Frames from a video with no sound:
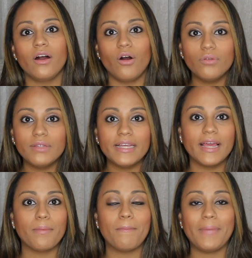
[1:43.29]
only
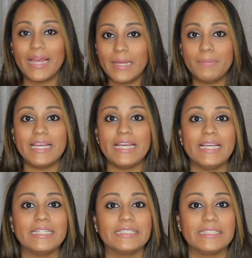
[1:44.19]
get
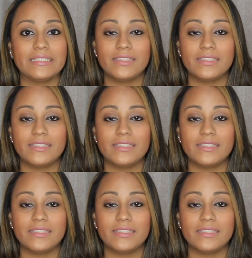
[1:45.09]
maybe